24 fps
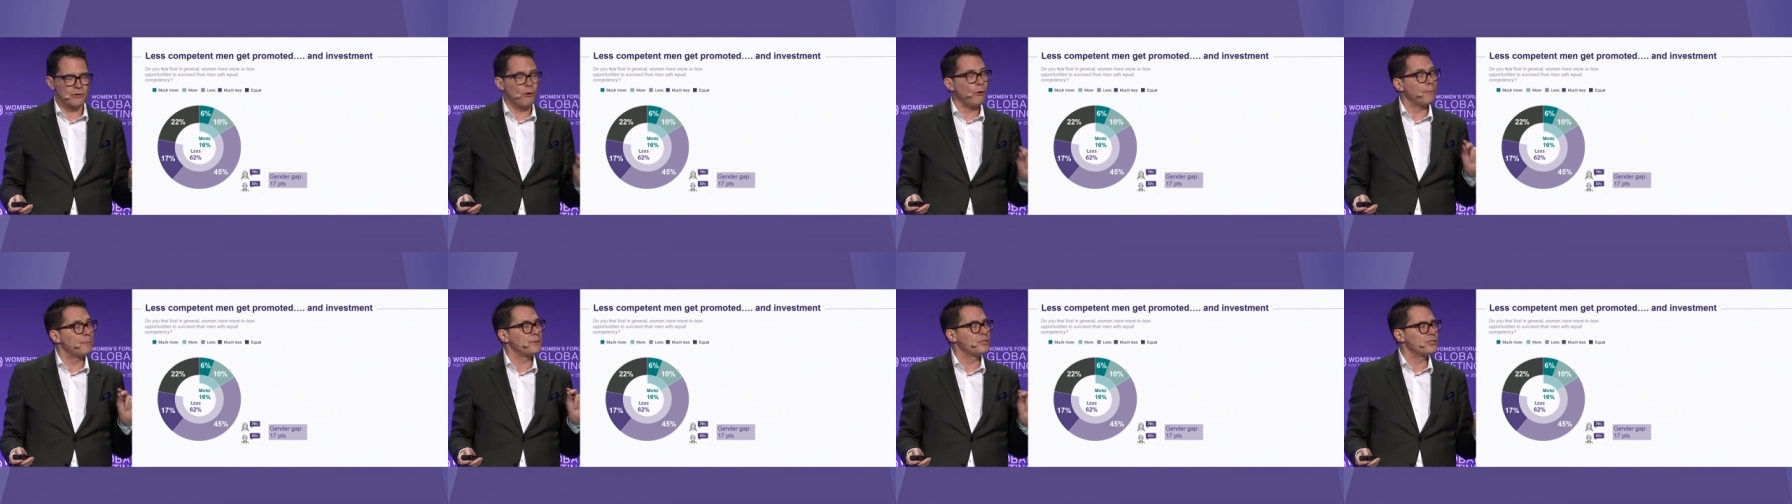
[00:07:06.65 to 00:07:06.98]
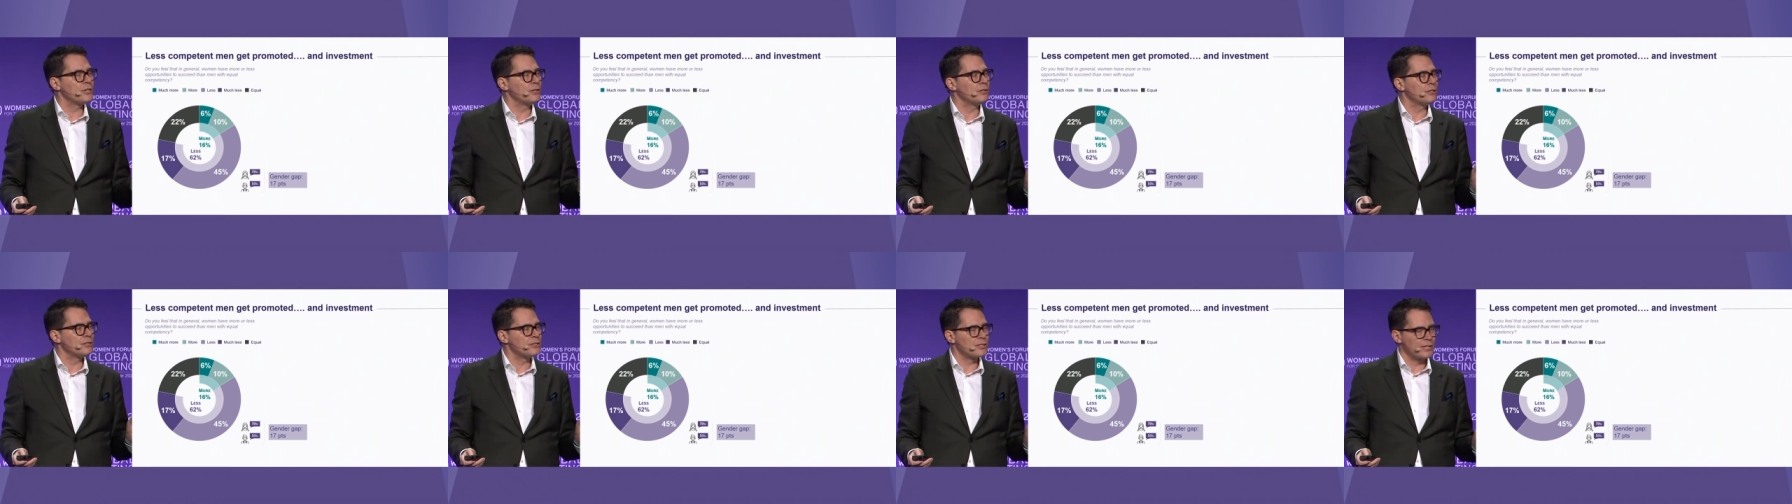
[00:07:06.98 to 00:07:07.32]

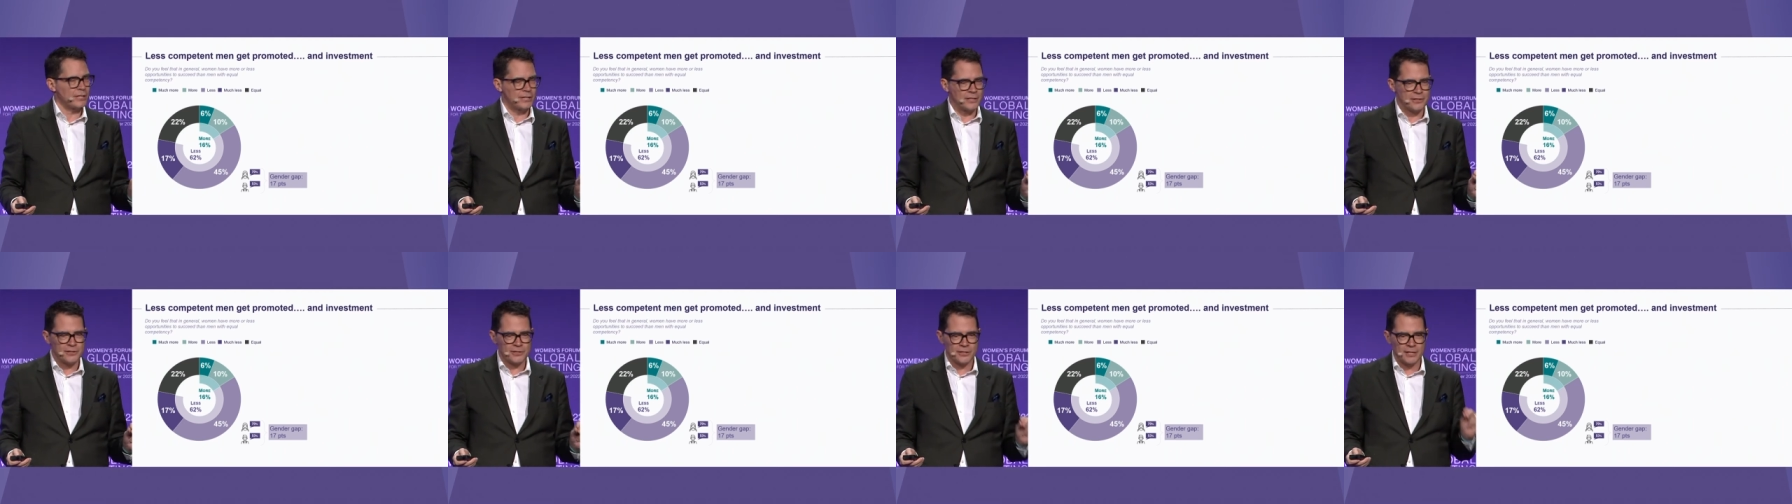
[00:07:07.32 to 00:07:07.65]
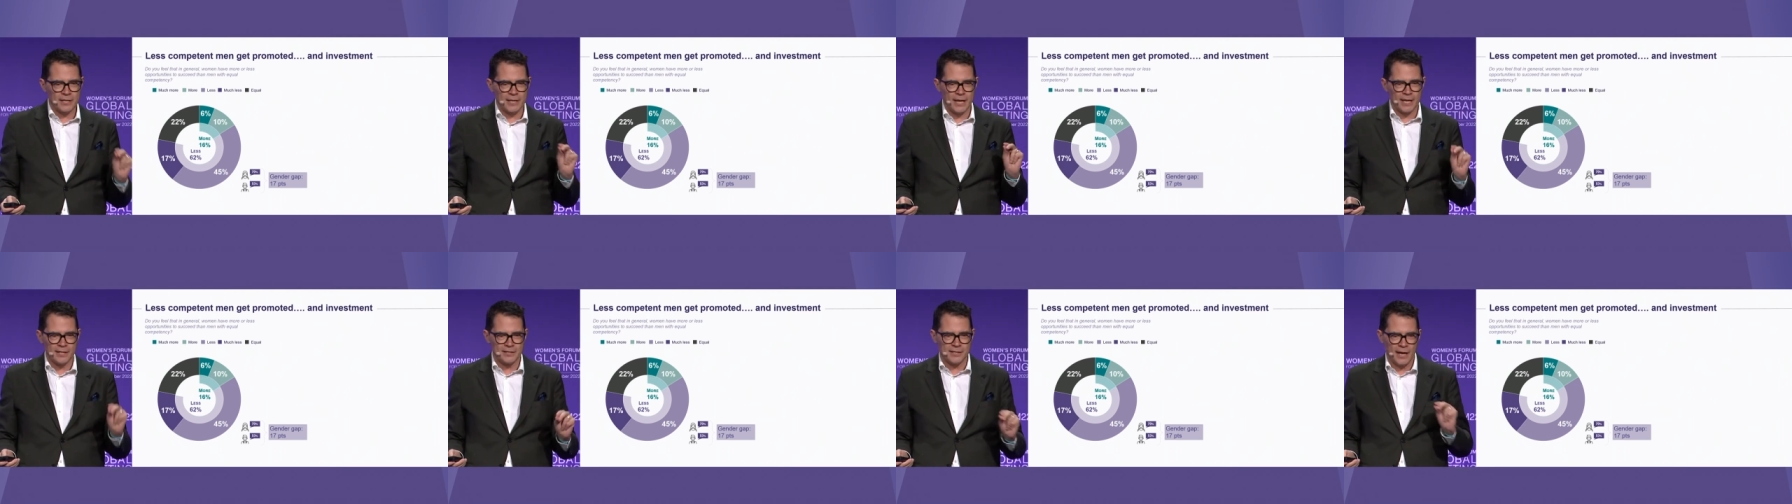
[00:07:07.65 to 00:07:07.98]
opportunities to
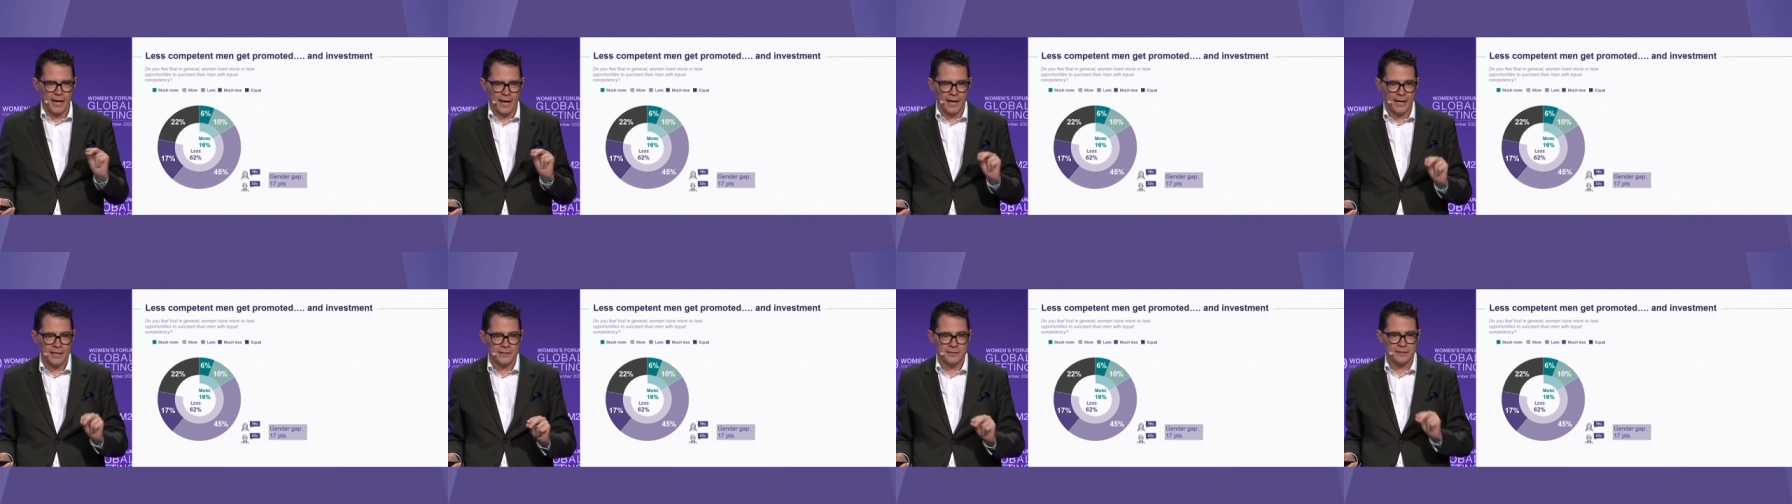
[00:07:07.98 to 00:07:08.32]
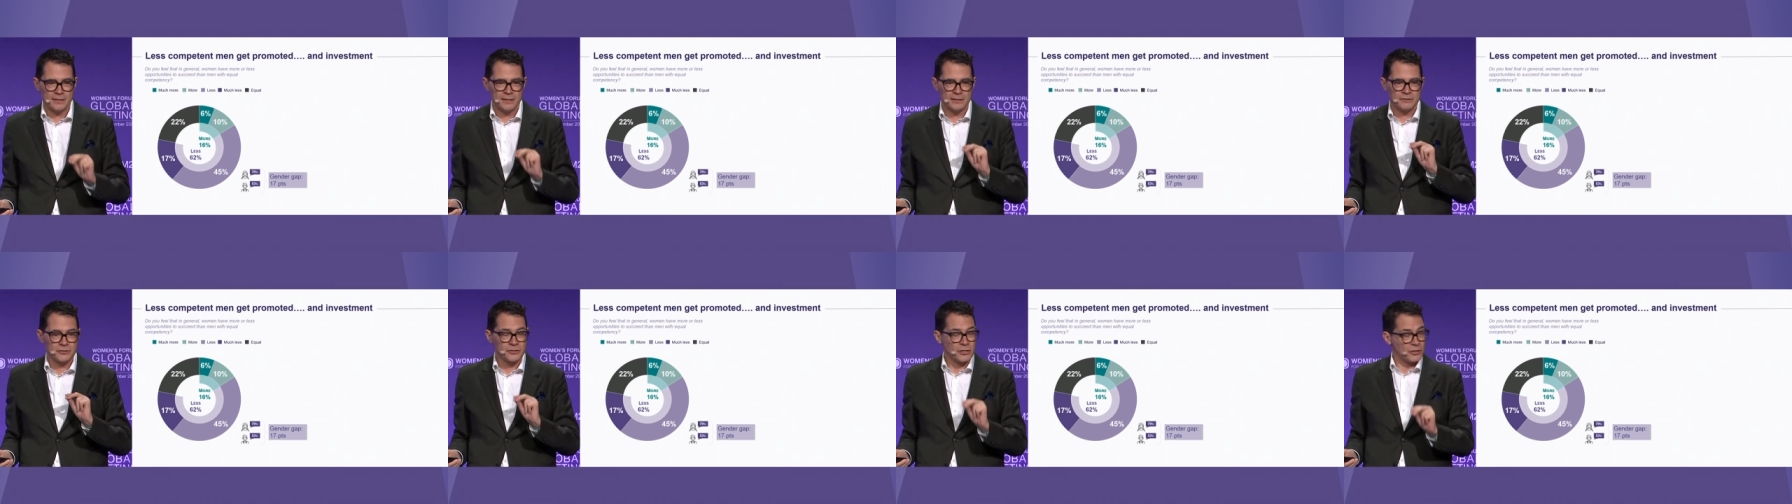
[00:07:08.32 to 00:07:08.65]
get ahead
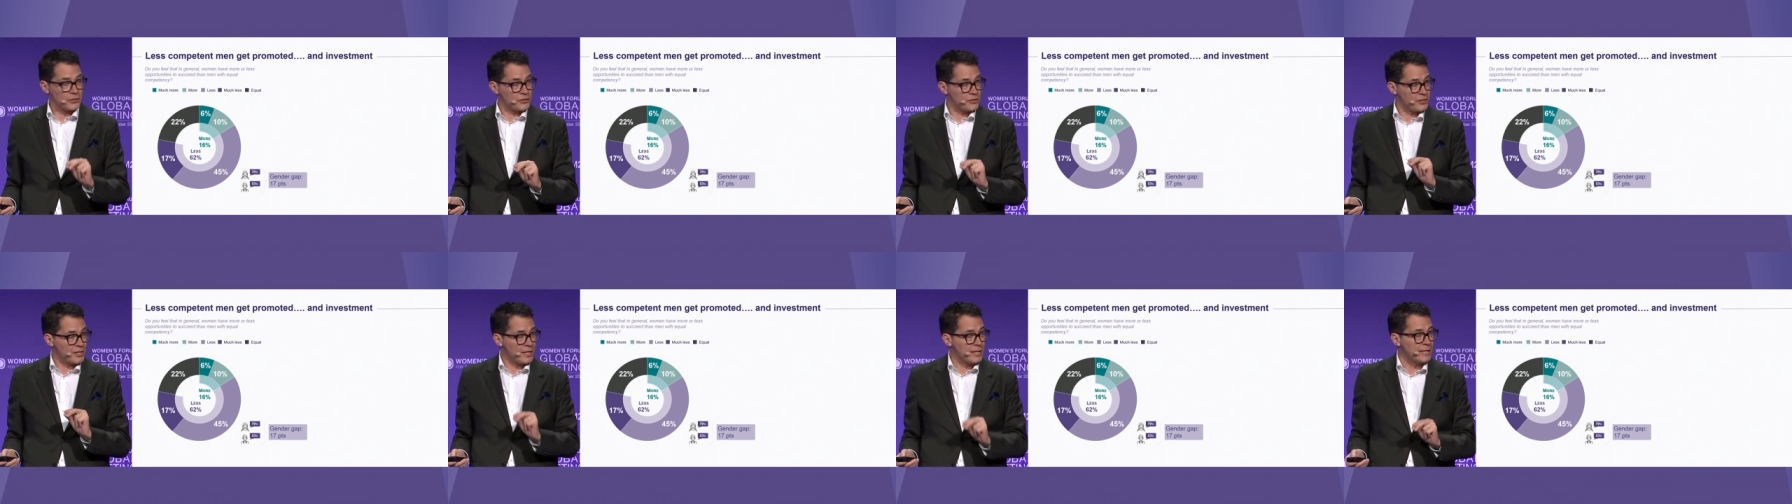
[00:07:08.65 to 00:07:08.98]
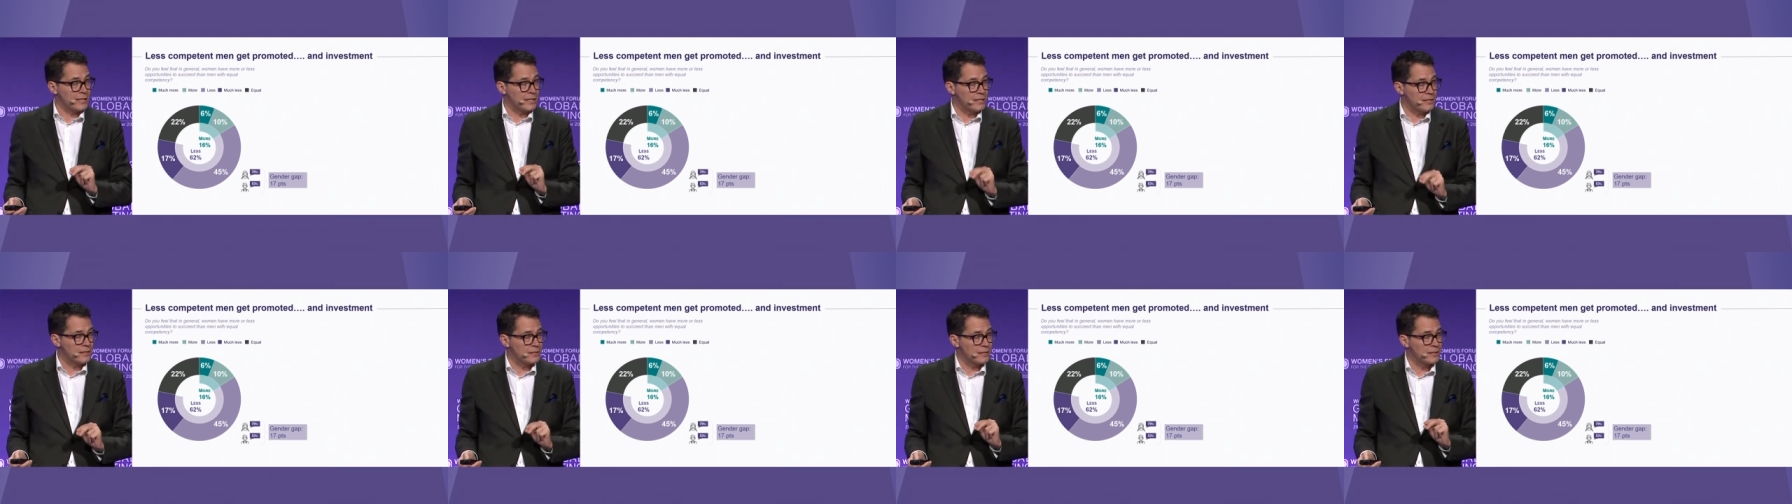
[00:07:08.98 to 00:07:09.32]
and
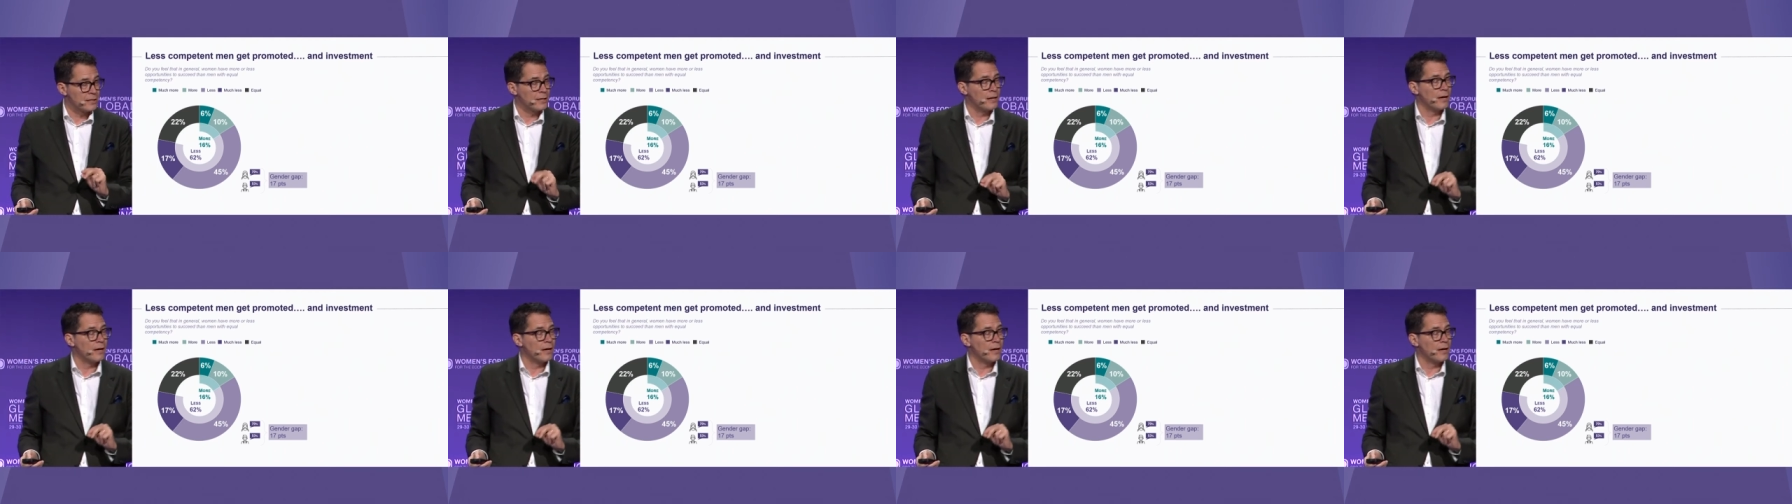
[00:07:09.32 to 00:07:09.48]
succeed